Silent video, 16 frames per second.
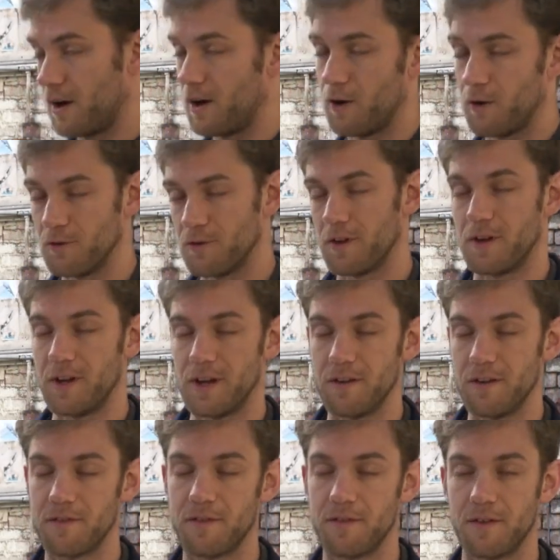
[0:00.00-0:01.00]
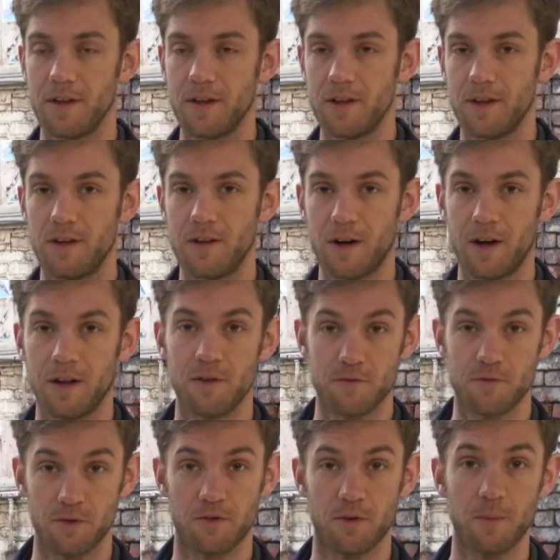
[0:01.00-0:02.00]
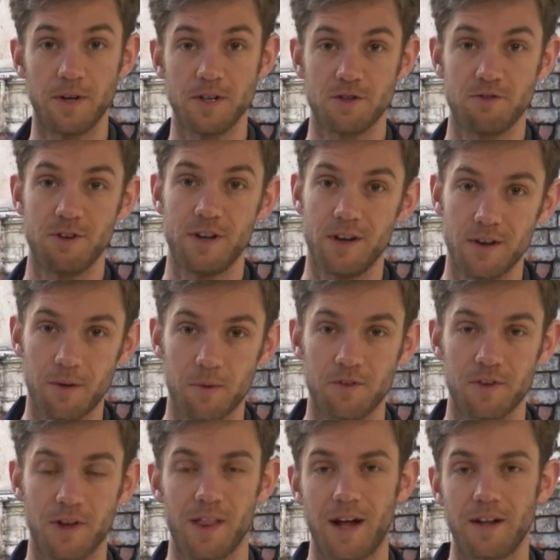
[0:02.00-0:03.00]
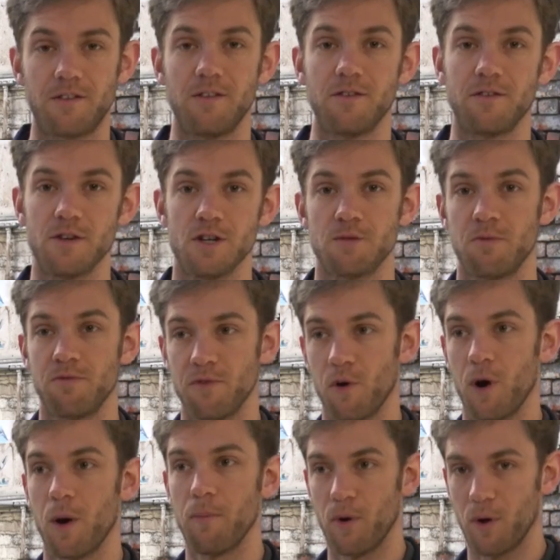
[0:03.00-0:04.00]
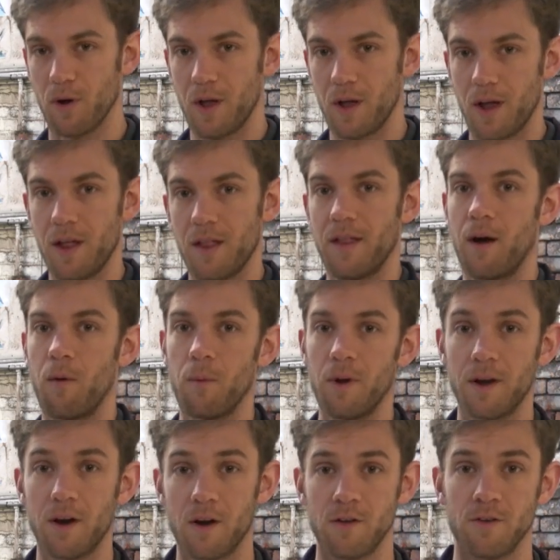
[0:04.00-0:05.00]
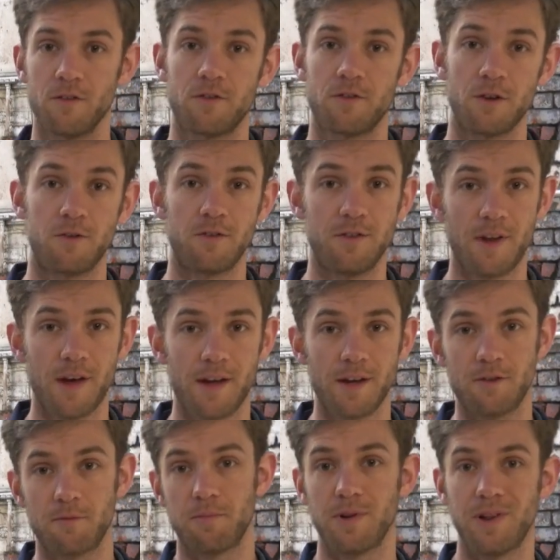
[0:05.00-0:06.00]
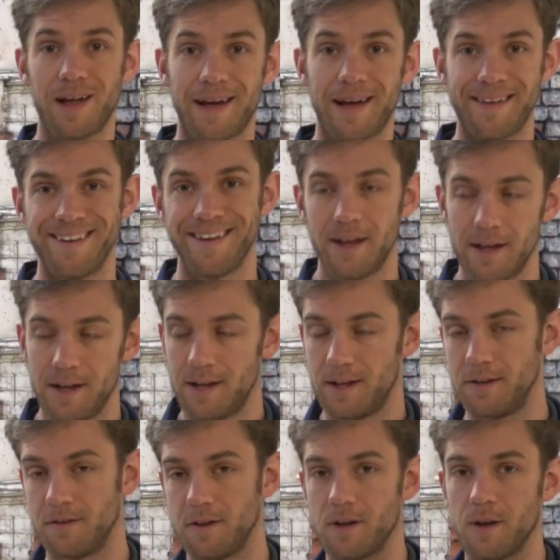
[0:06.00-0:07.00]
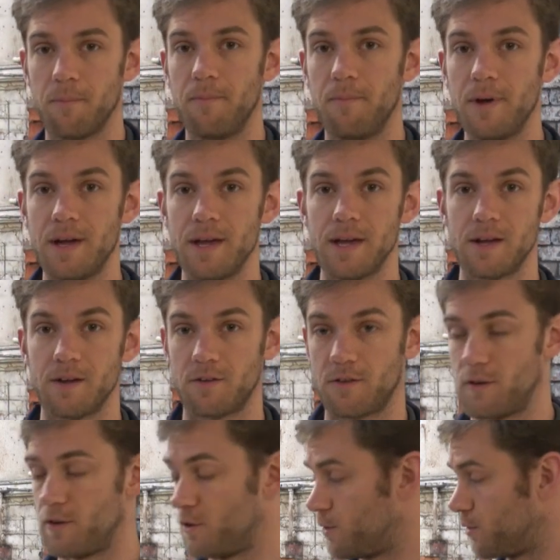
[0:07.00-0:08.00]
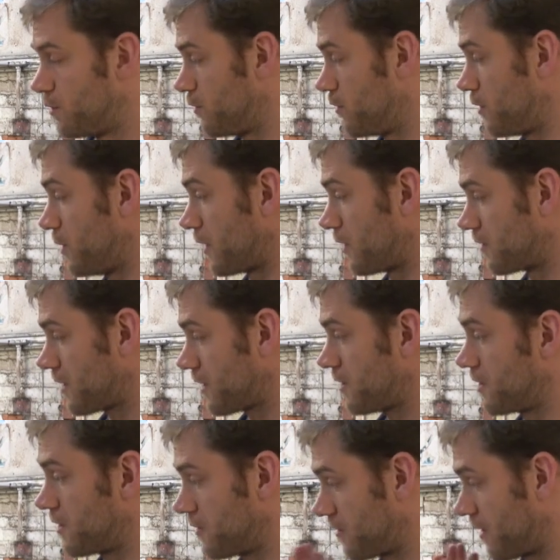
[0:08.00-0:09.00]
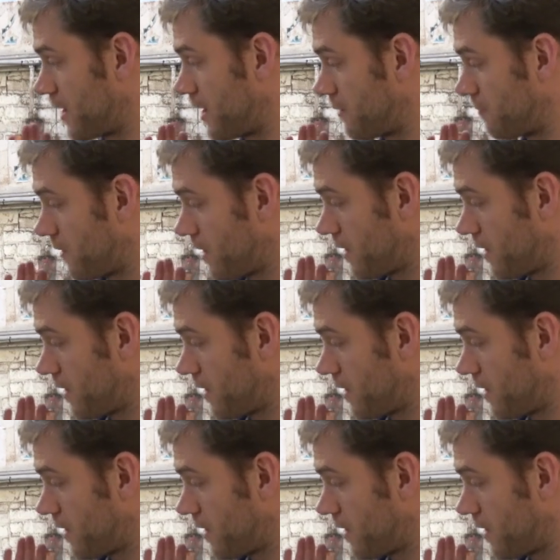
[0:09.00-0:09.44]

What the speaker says: underneath at the front of the windscreen. I want to get that in first before I put that wing on. So today's plan is going to be to do exactly the same